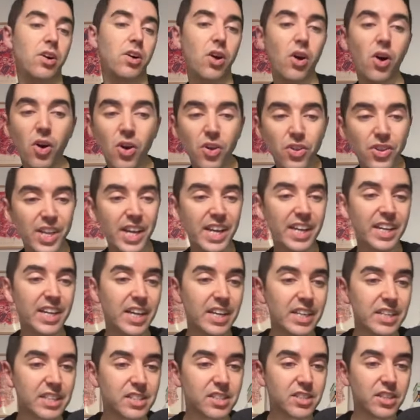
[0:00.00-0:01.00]
all that
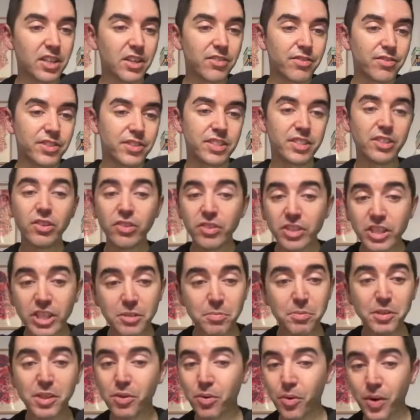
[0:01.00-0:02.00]
kind of stuff. Still leaves
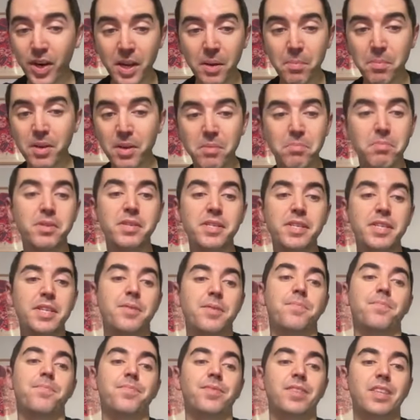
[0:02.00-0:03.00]
me quite a bit of
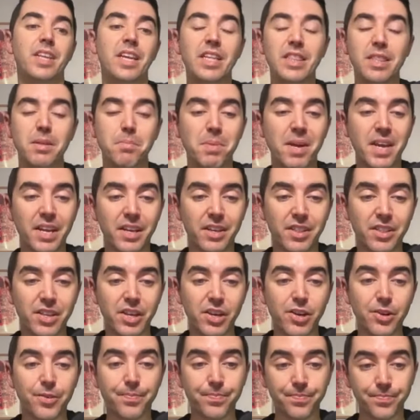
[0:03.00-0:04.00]
money in the bank
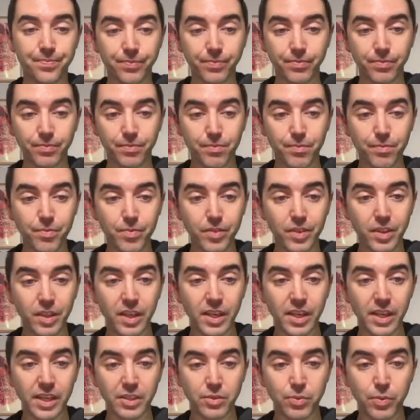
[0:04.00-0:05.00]
there.
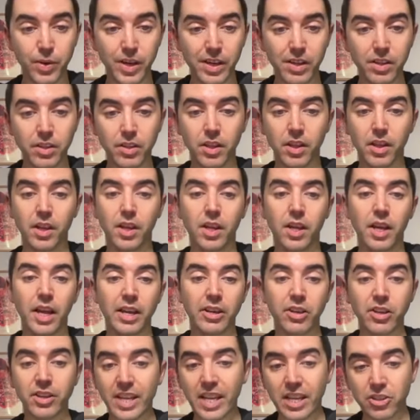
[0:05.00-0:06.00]
As well, I
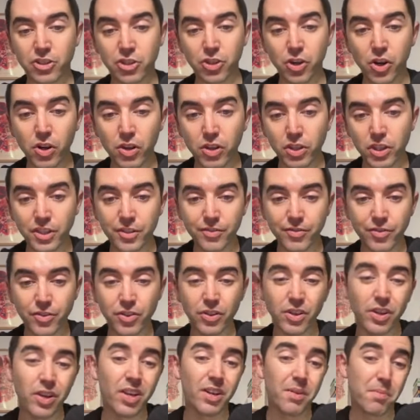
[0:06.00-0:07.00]
could get Charles
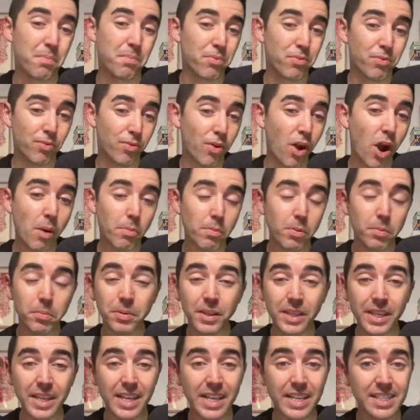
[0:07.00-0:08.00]
for
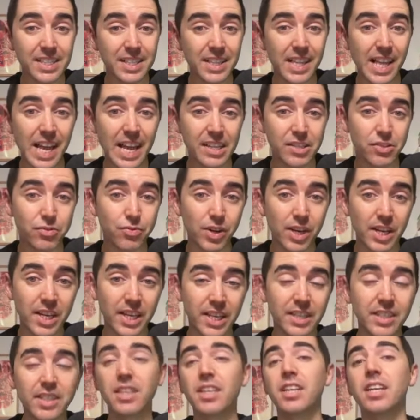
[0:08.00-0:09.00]
probably his last
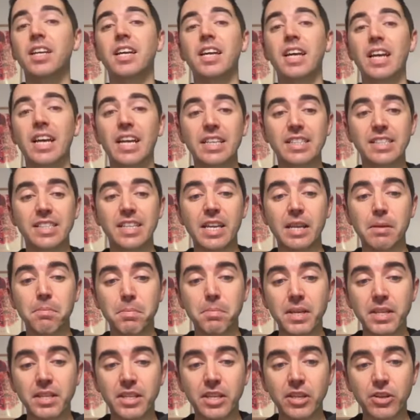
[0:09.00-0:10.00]
ride as a
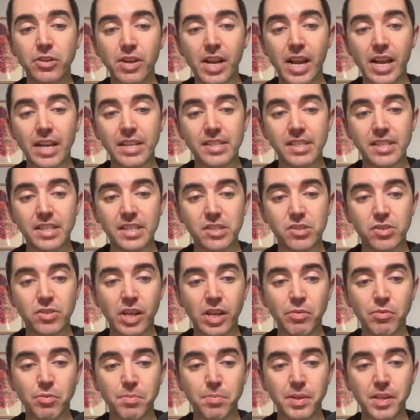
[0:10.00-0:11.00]
B-tier asset. So
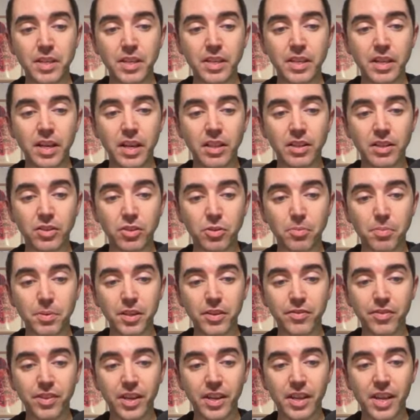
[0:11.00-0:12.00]
that would be a little bit
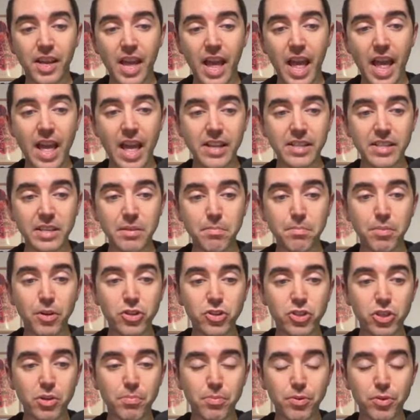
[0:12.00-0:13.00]
of a handy
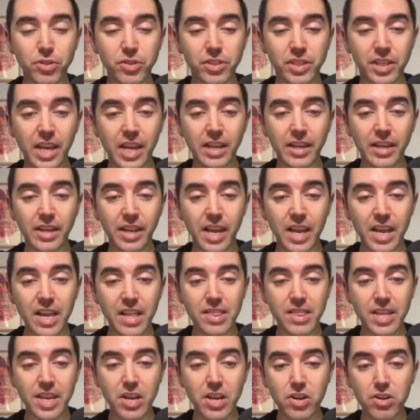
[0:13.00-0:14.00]
budget boost to kind of get
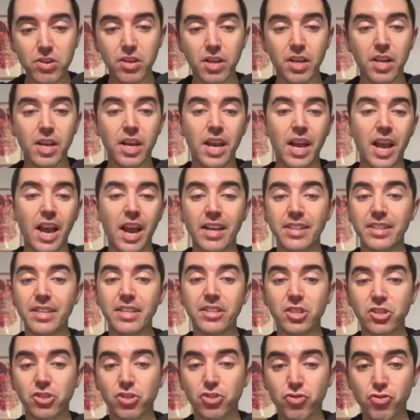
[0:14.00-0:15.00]
in there and
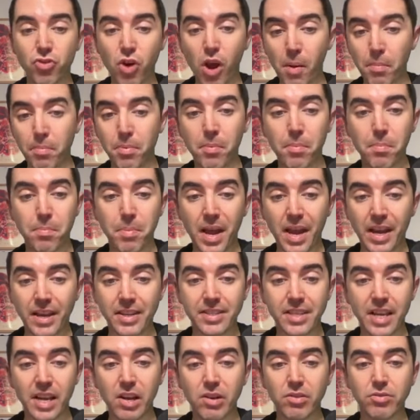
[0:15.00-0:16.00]
then just drop back
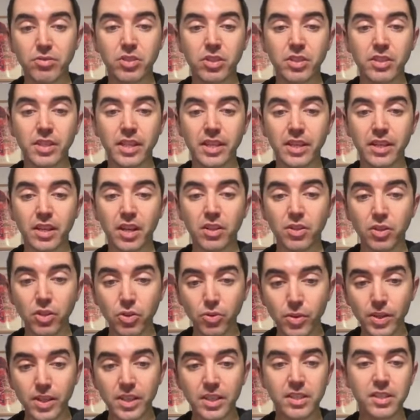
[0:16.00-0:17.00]
down to like a
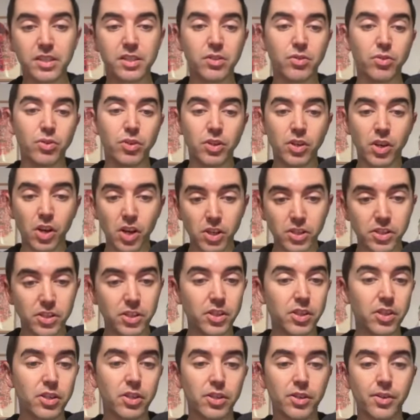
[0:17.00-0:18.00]
Lewis or an
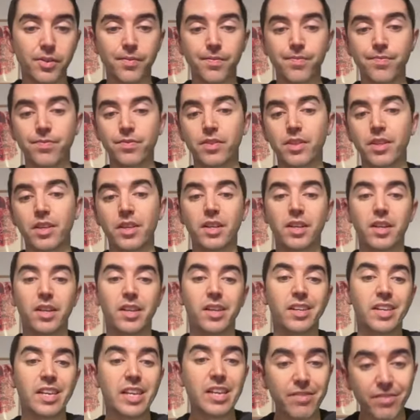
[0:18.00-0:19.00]
Oscar,
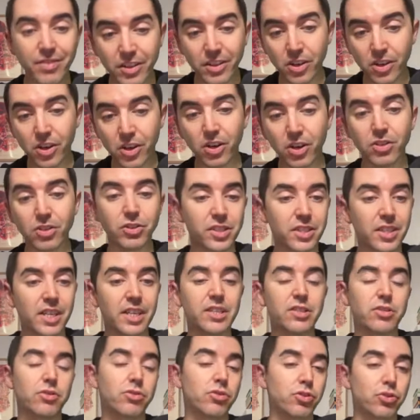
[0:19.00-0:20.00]
even a Carlos
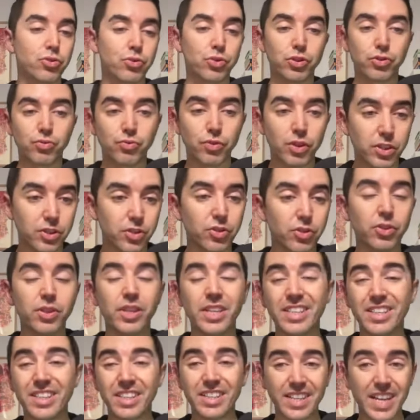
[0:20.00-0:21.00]
Sainz or a George
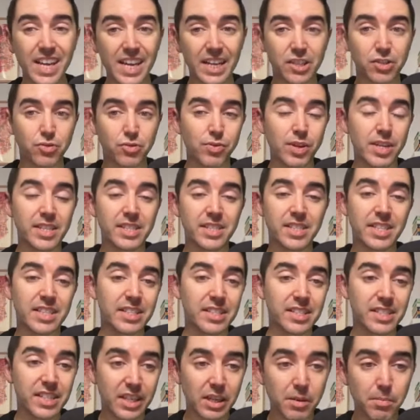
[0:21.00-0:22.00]
Russell in the next
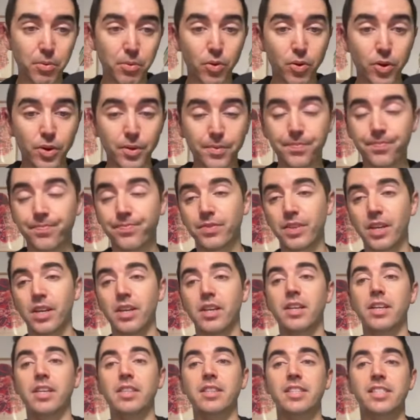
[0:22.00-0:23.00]
race in Singapore,
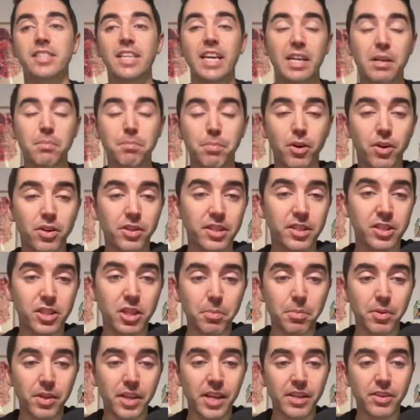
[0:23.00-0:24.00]
in the second part of this
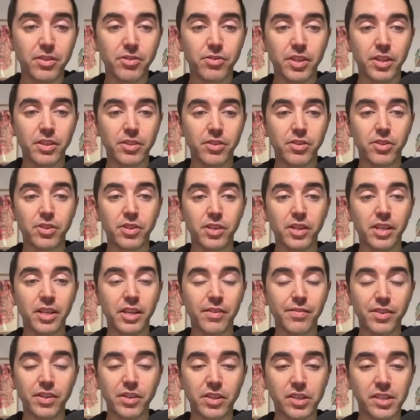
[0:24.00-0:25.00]
doubleheader that they're
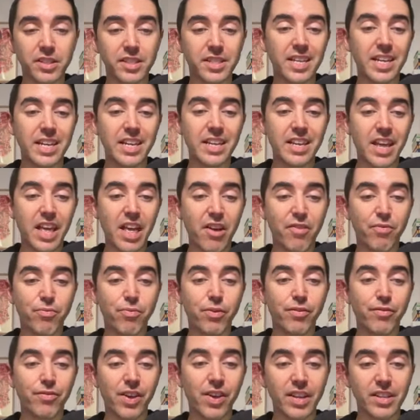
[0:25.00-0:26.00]
giving us in
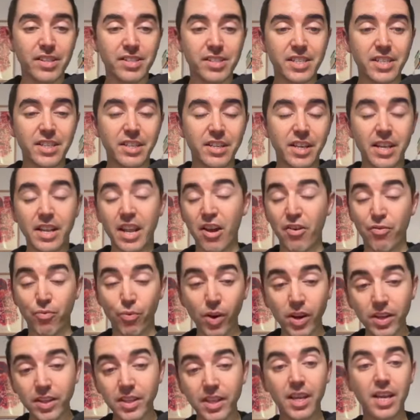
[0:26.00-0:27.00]
F1 Fantasy and
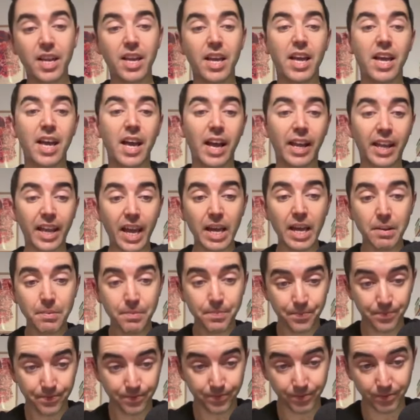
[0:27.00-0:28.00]
F1
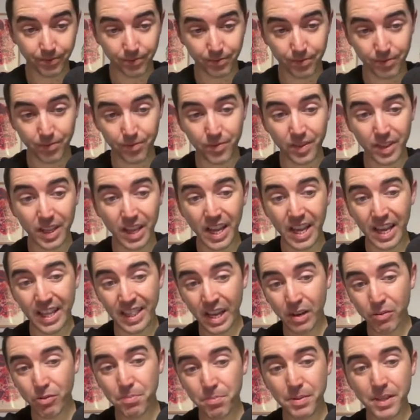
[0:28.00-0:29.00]
again. And
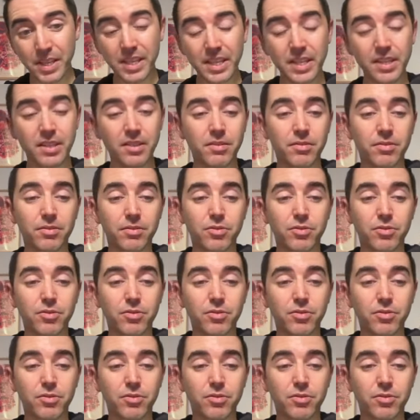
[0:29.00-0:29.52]
that would be